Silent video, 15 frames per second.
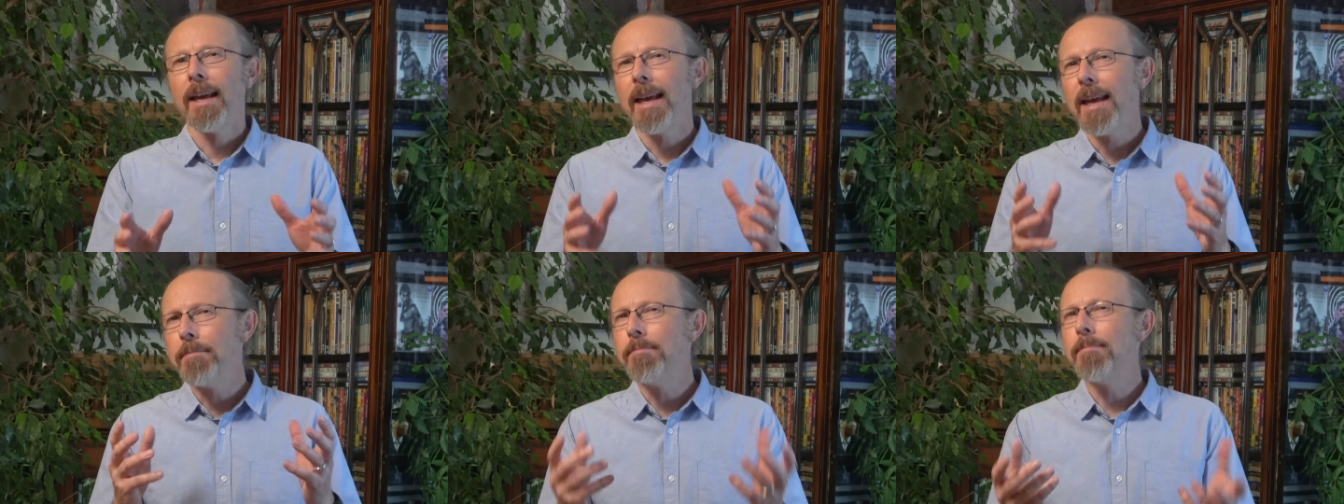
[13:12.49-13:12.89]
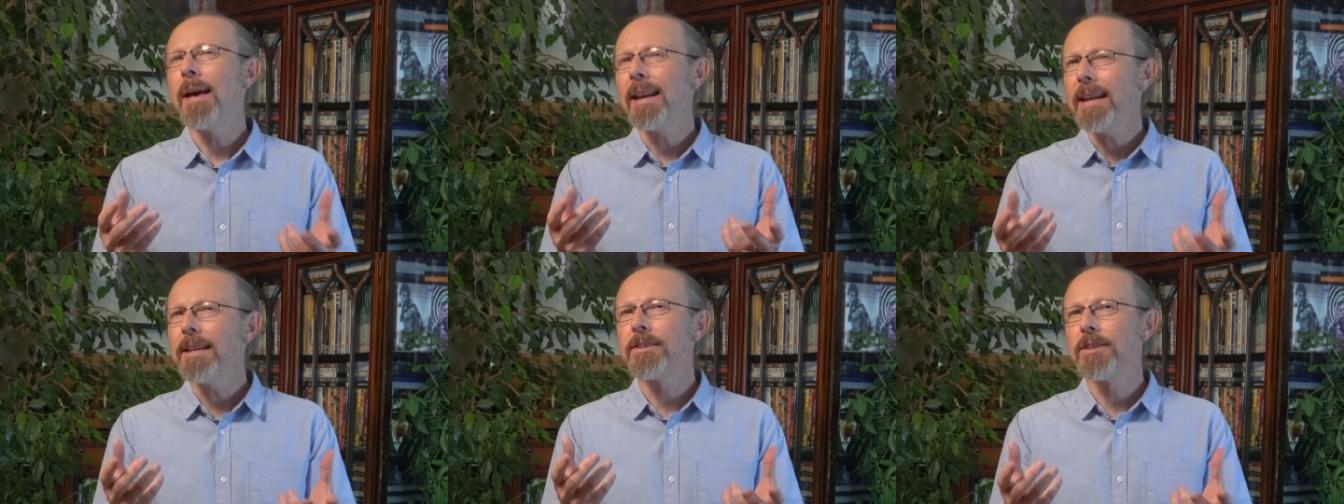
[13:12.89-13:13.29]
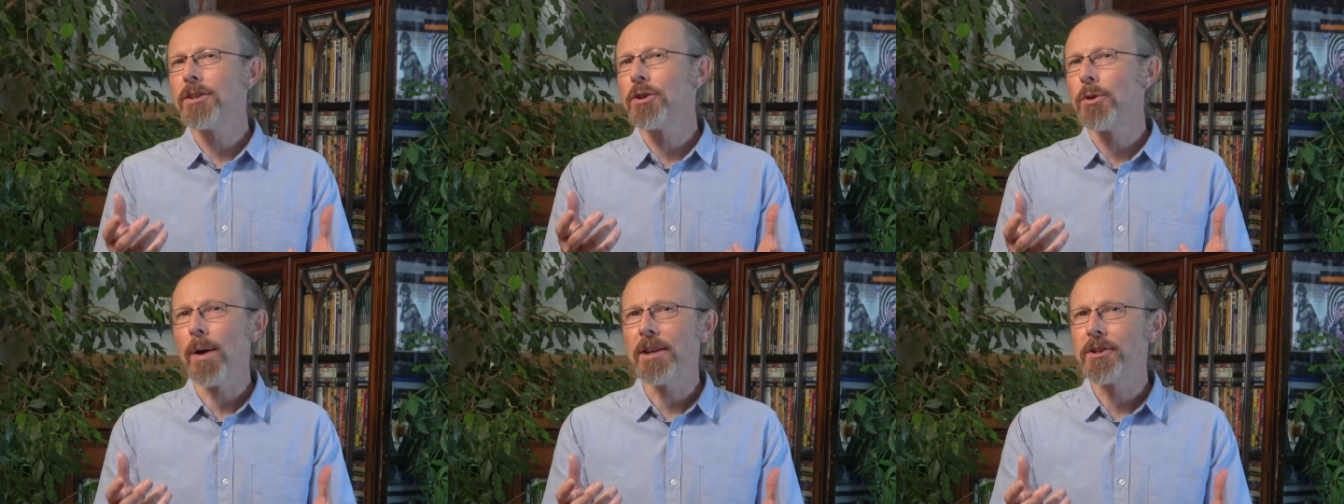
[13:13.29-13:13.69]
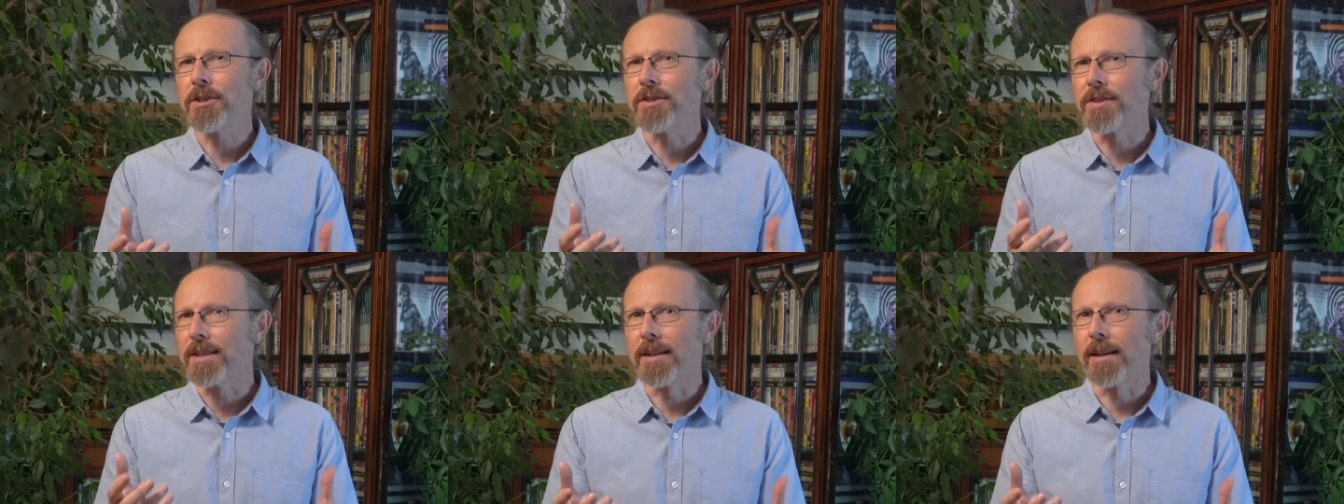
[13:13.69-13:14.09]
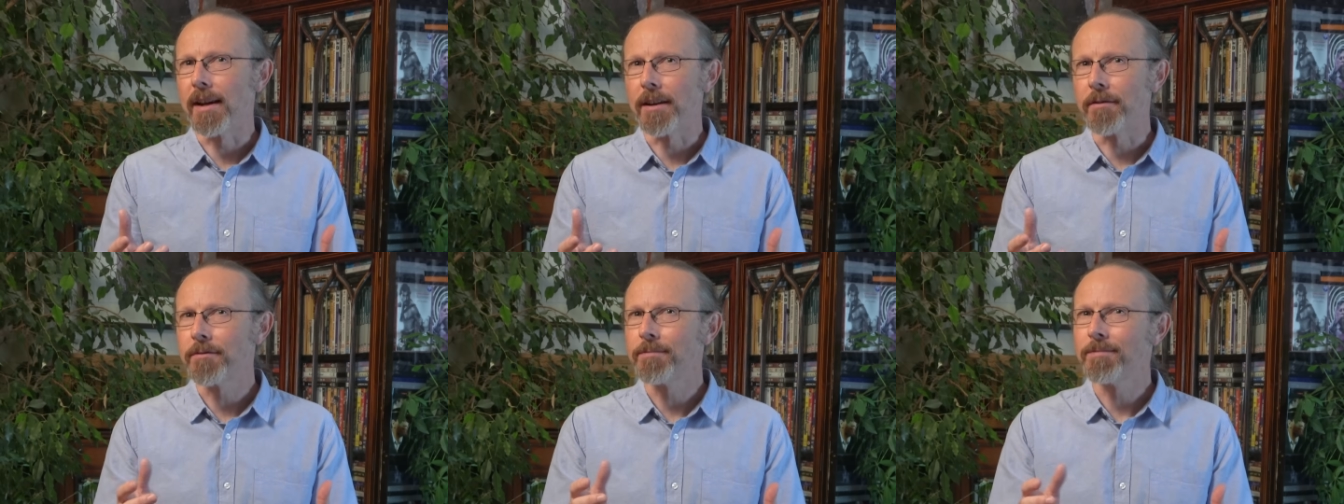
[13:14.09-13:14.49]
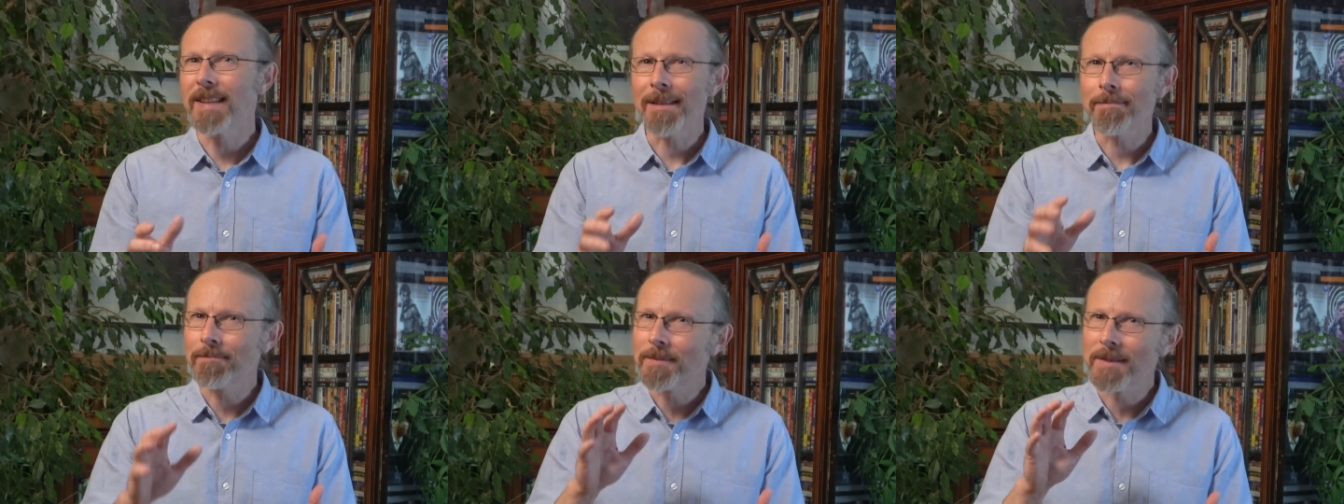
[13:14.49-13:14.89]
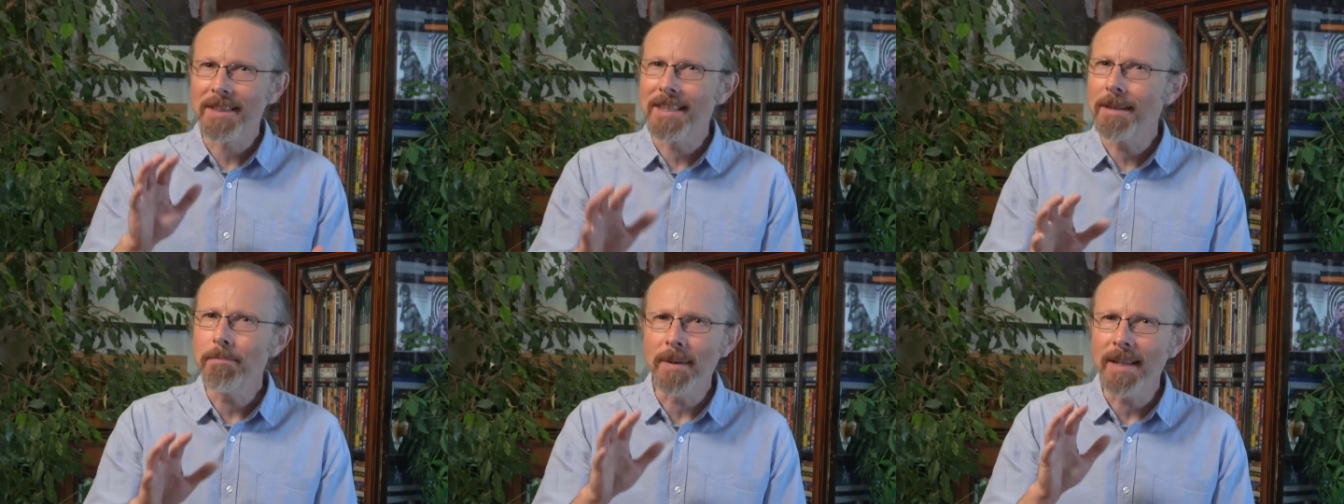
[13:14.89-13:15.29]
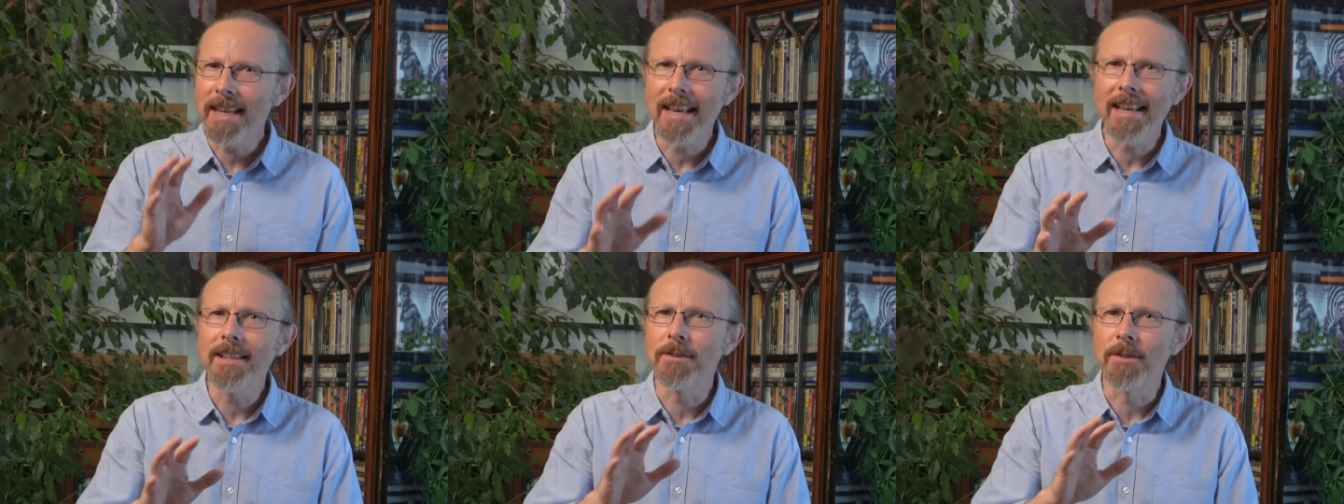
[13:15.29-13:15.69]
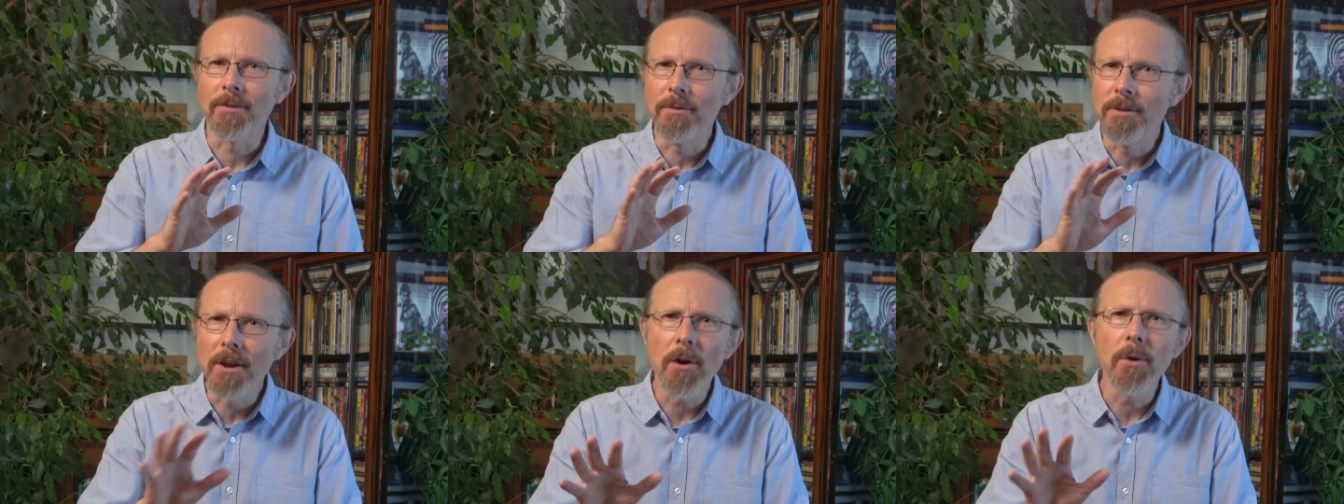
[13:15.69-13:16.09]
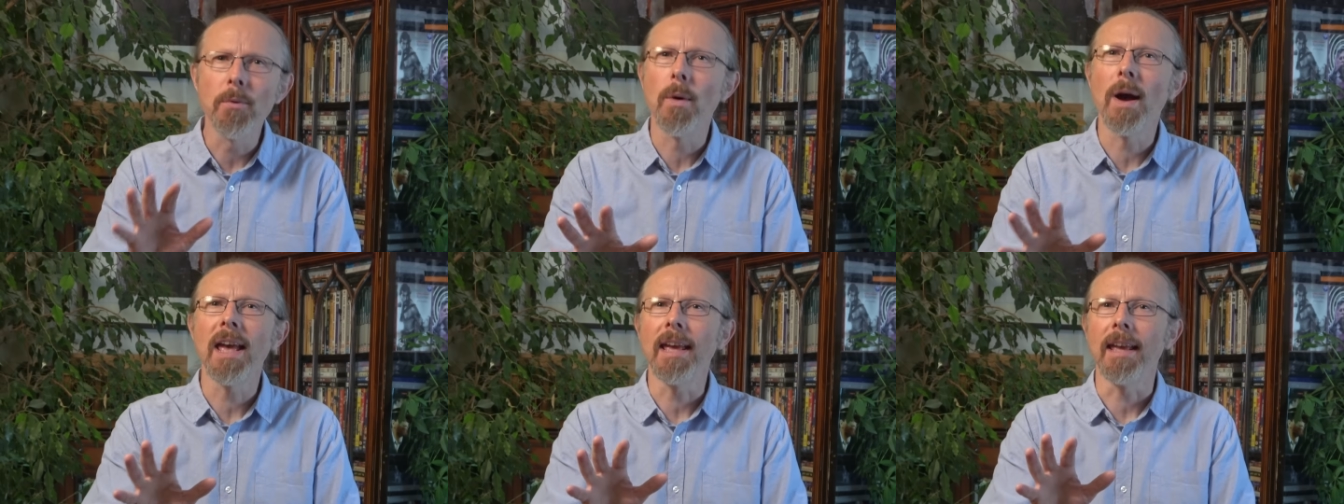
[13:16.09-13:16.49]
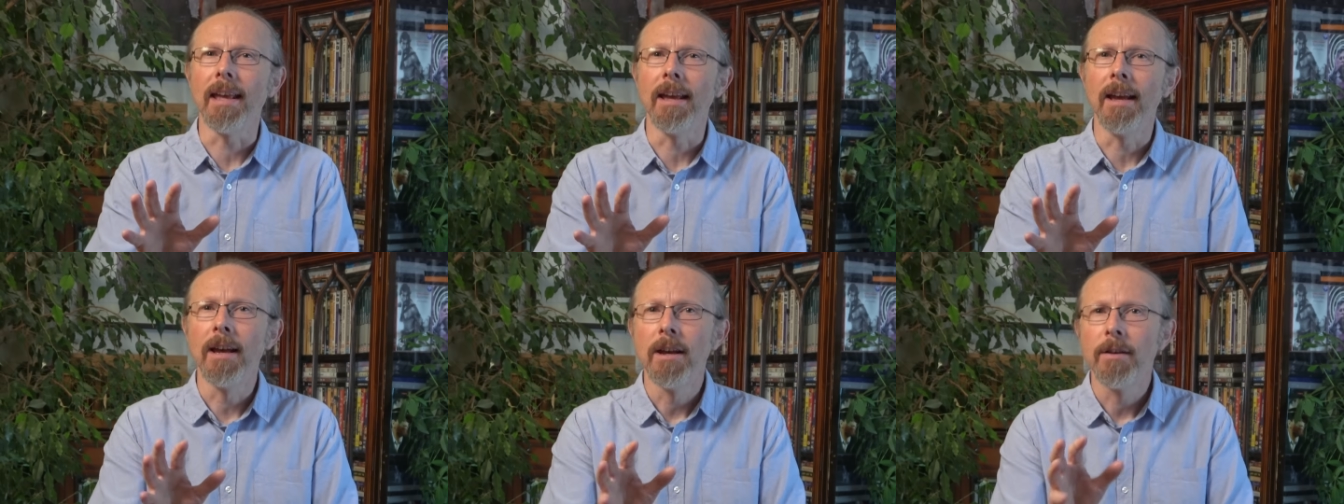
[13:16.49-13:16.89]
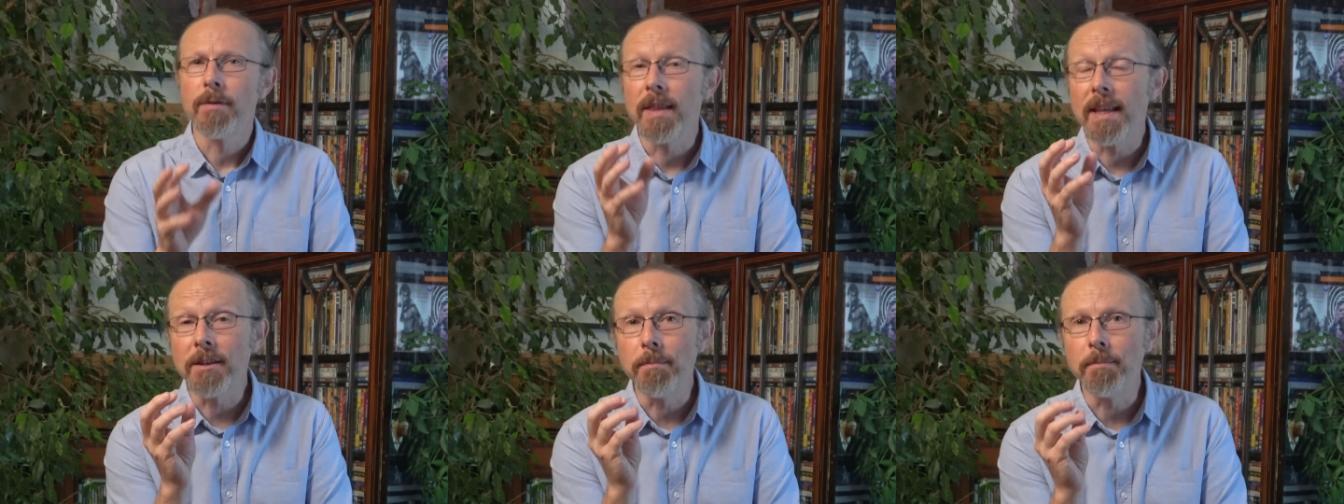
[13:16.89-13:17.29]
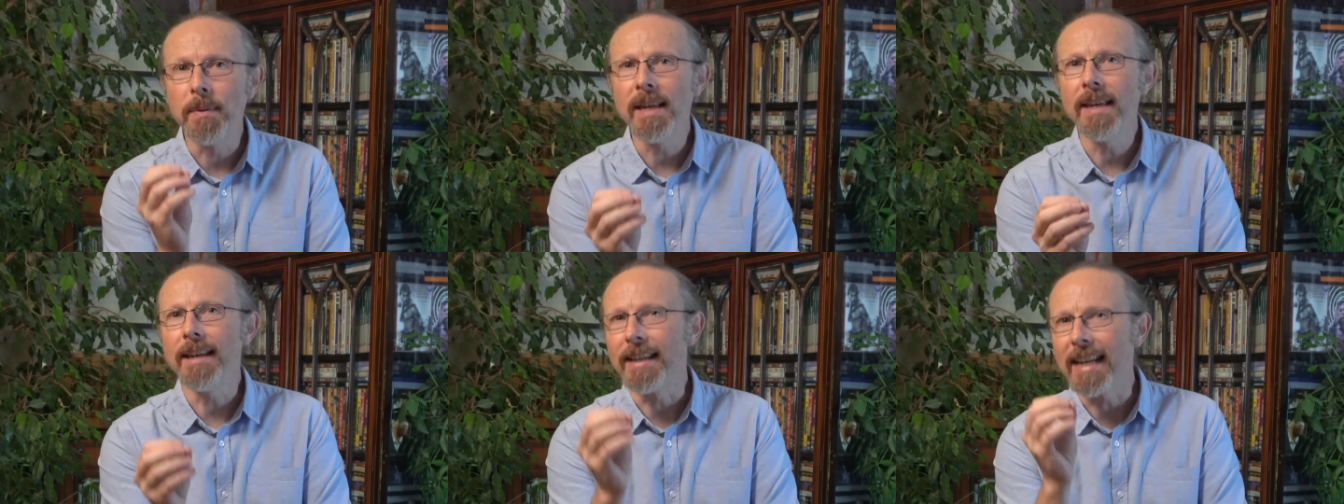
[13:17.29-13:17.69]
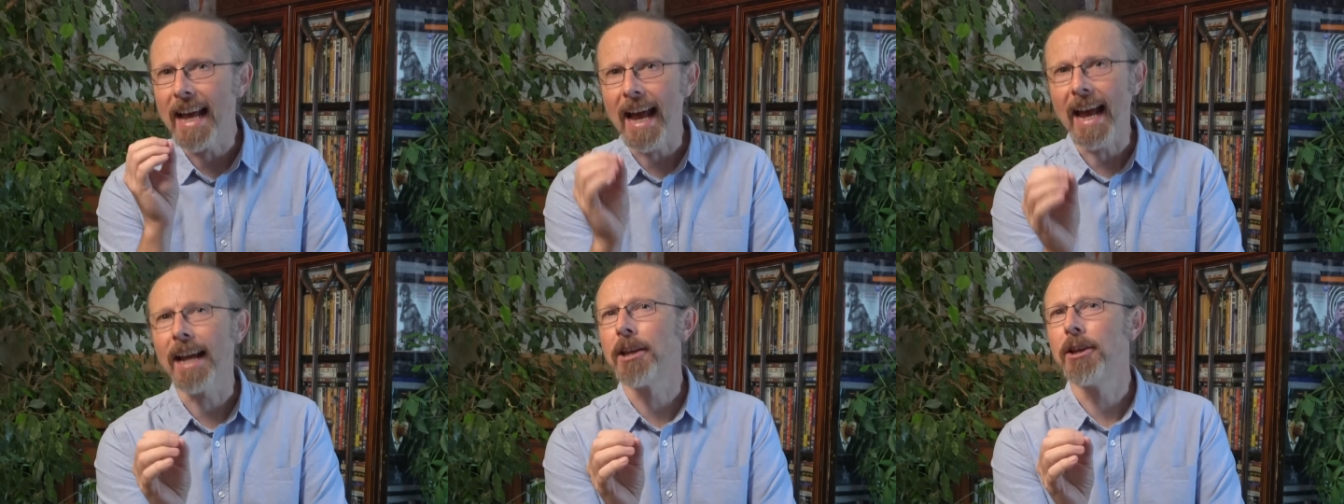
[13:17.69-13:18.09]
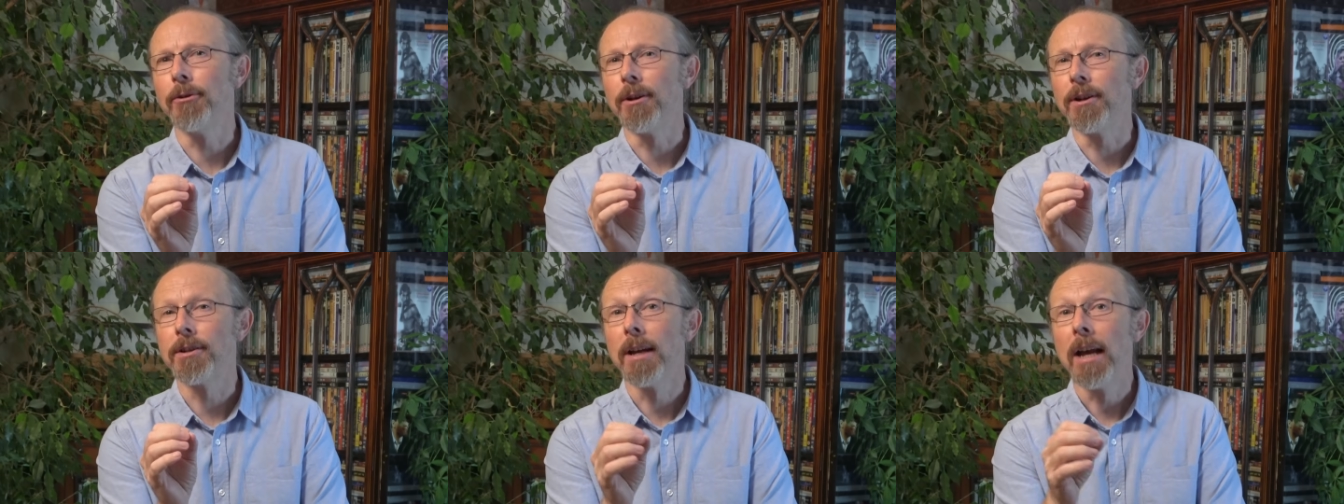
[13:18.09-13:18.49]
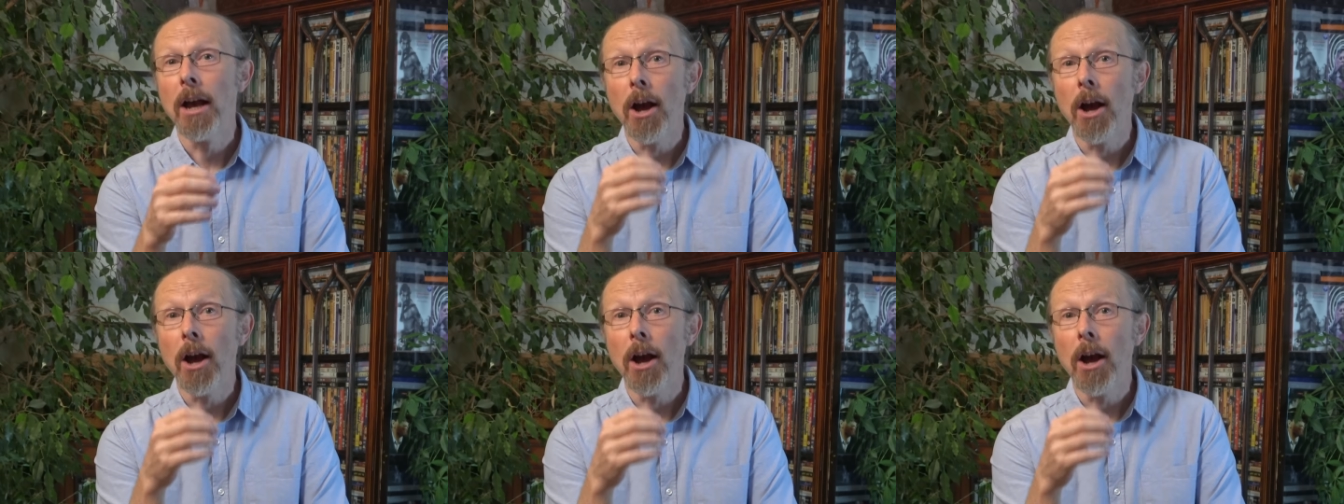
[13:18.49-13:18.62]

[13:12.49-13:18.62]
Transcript: In many situations in life, there simply is no way for there to be an accurate,